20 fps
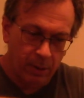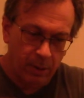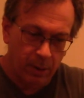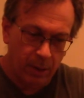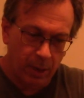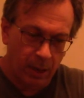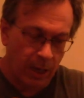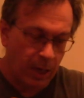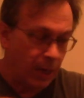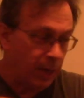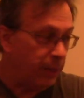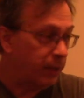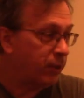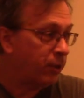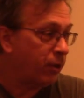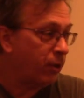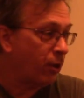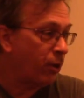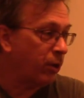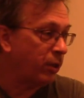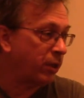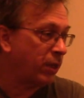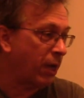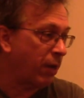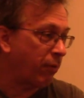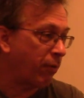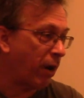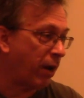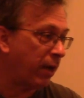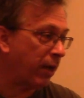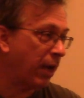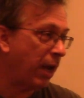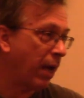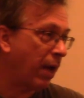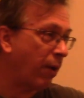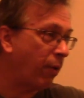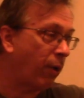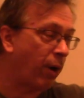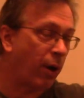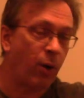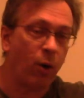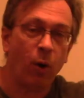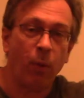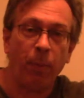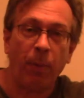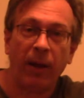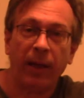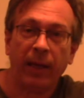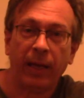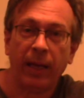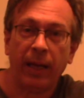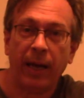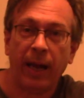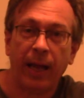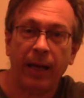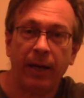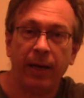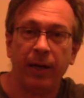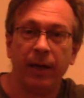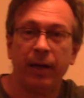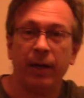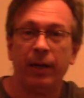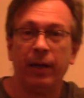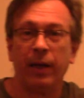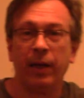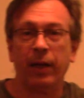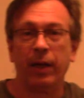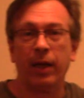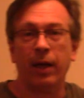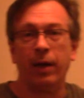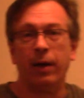It's Thursday right now. I hope I get edited and get